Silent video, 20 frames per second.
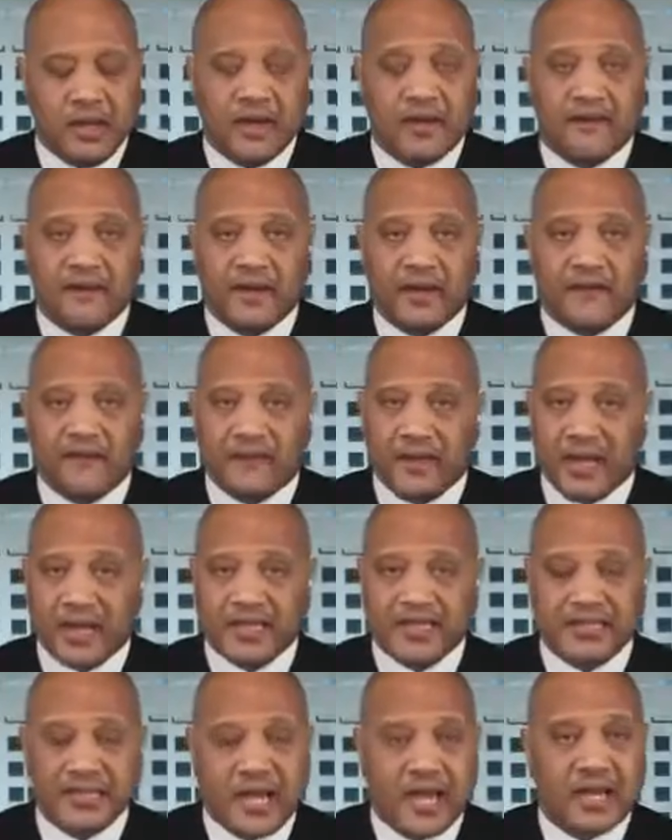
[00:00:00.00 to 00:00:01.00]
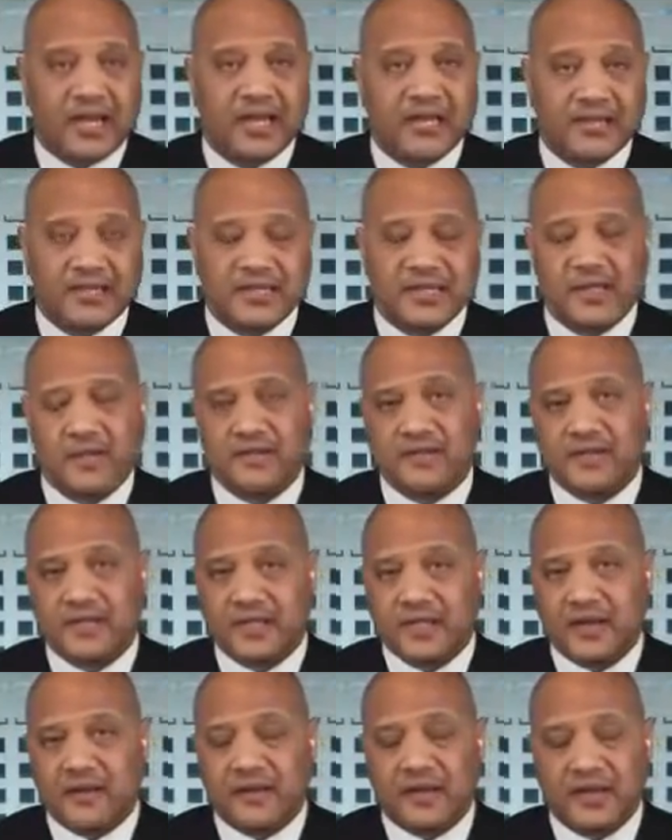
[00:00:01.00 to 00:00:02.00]
of Pakistani descent,
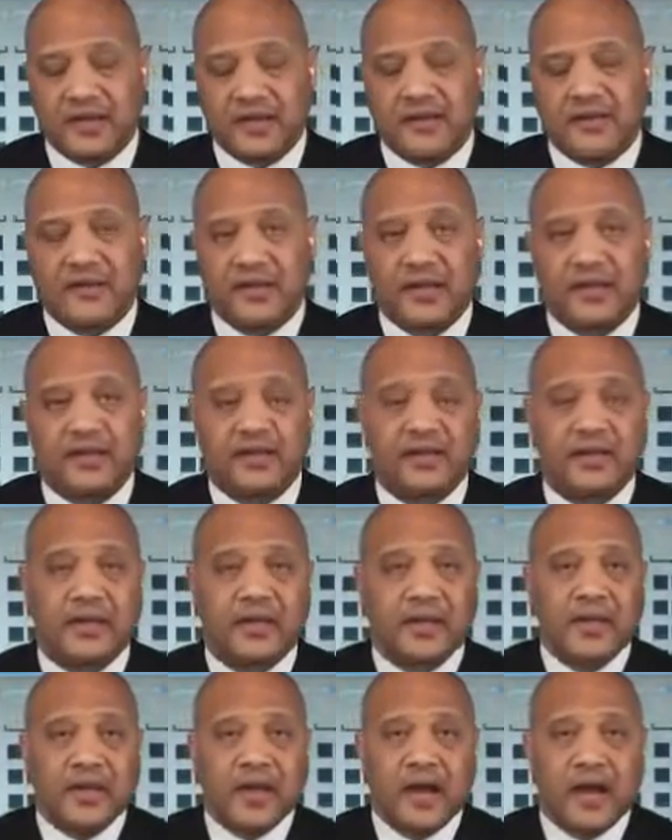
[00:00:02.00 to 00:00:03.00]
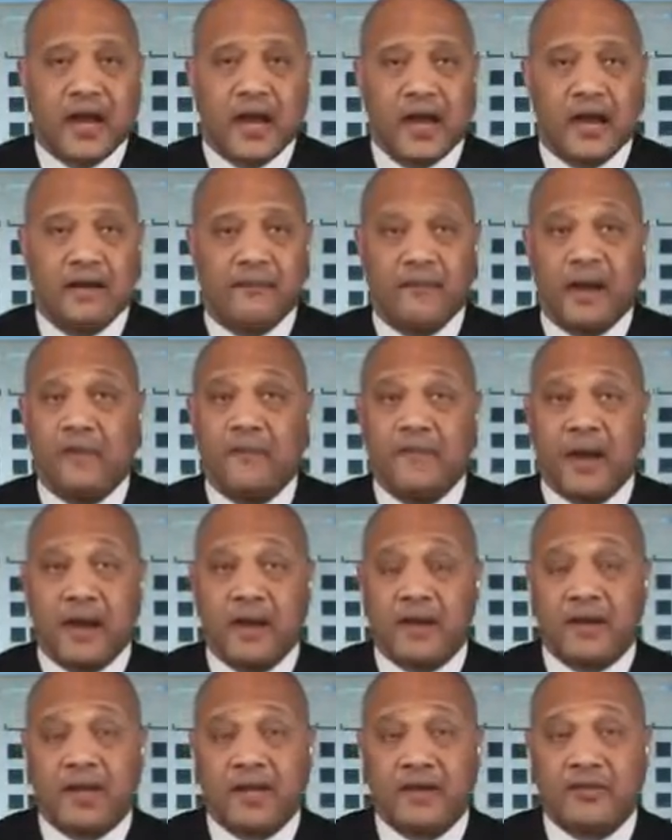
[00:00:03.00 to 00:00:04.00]
Syrian descent,
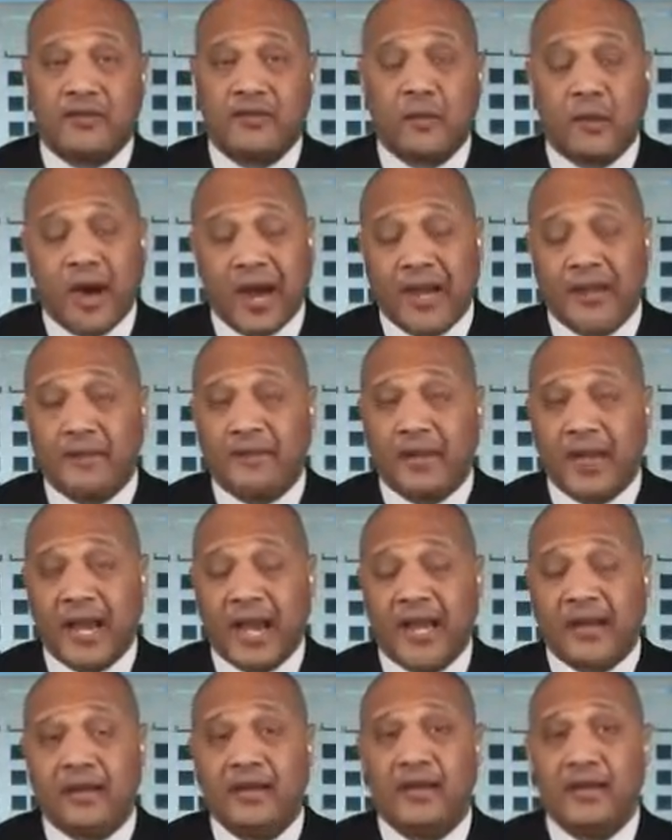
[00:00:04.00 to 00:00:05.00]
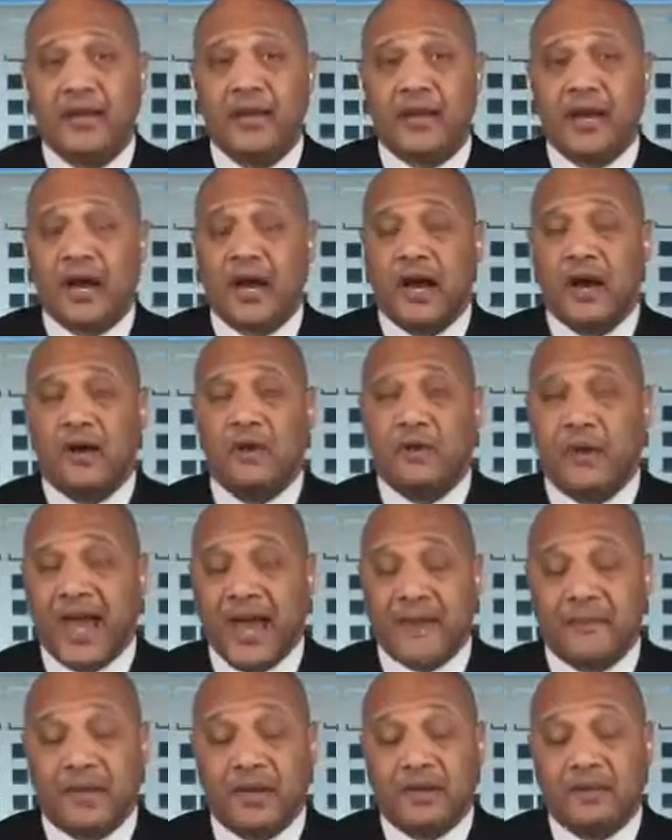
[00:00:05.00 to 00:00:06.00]
Americans, white, black, who
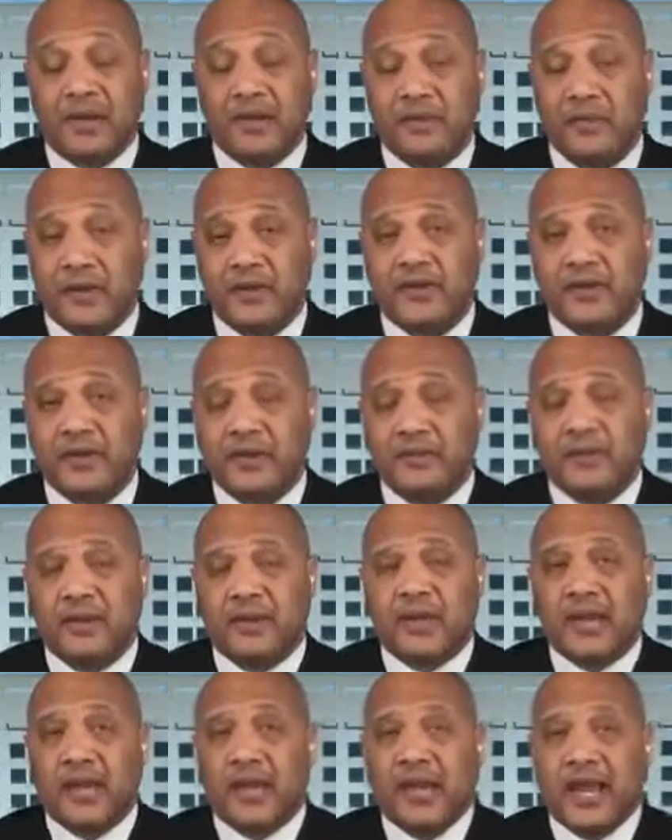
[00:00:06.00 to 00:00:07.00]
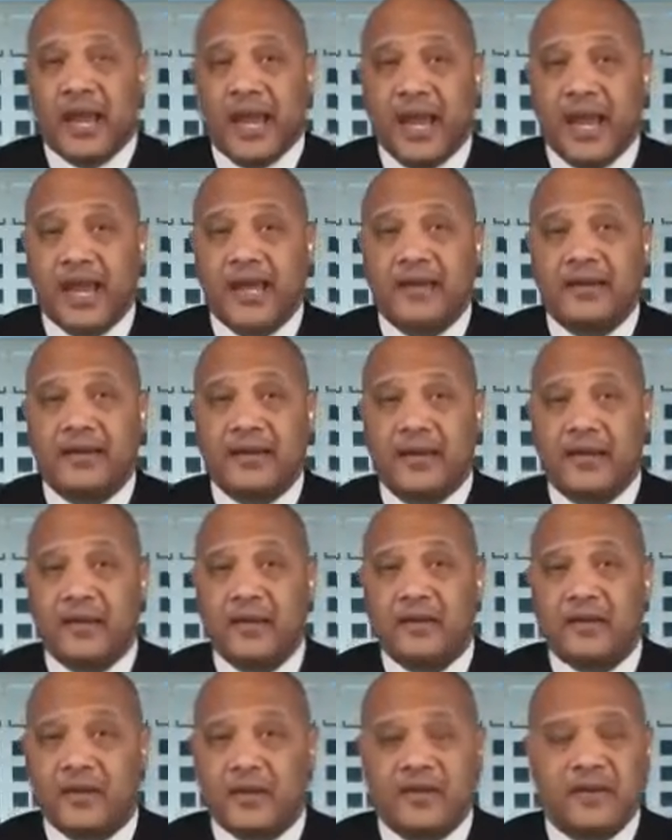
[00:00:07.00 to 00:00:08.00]
happen to be Muslim. And,
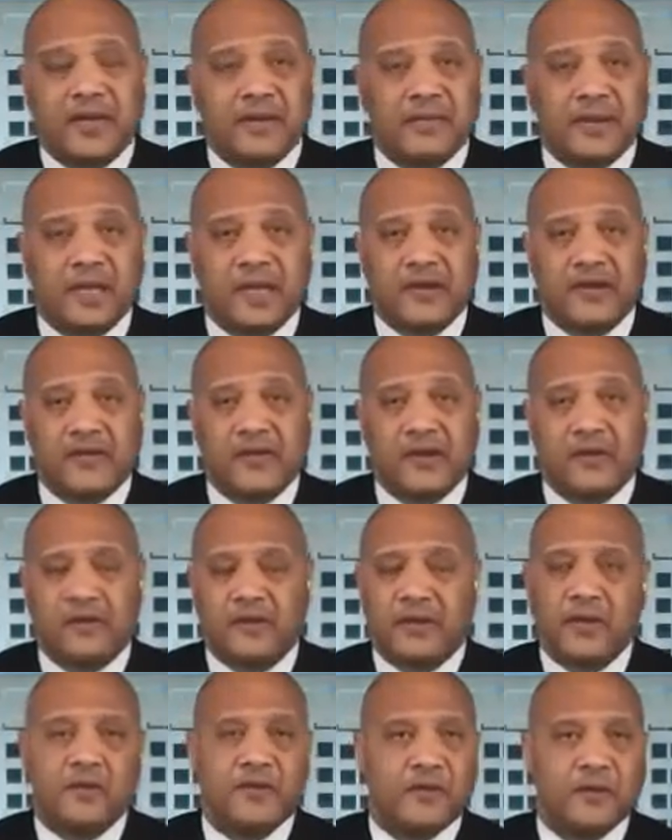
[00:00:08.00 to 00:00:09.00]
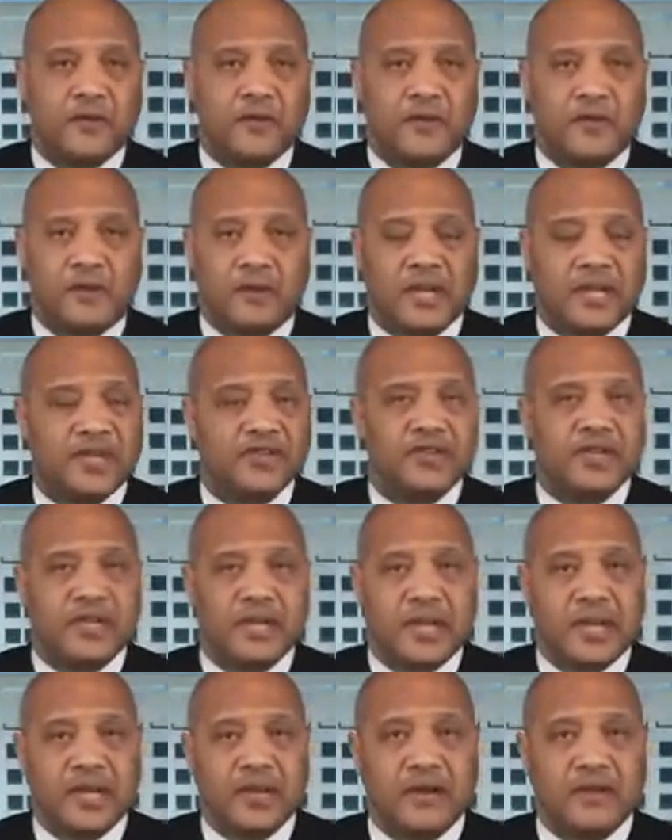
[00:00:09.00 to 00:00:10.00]
they're deeply concerned. These folks were
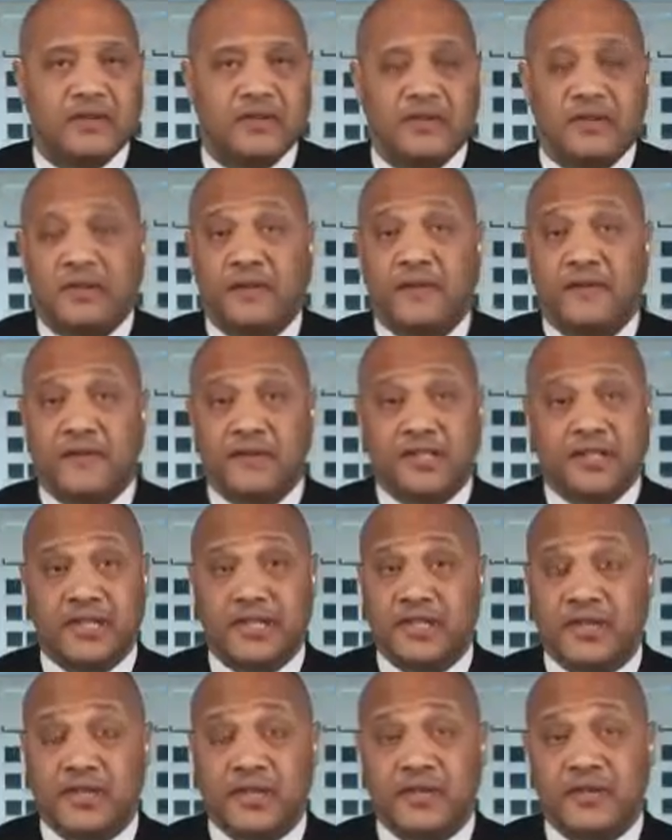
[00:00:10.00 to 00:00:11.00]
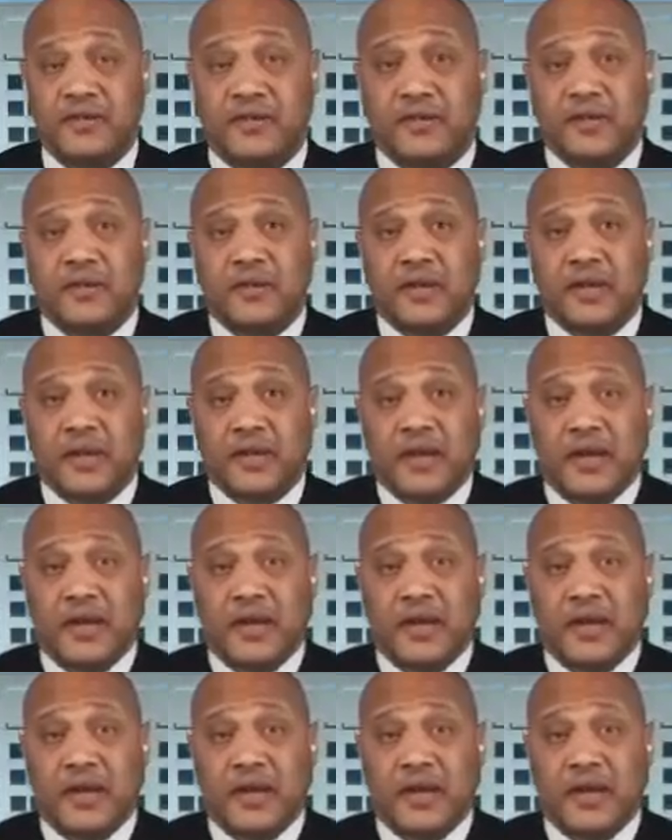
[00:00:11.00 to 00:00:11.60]
engineers, physicians,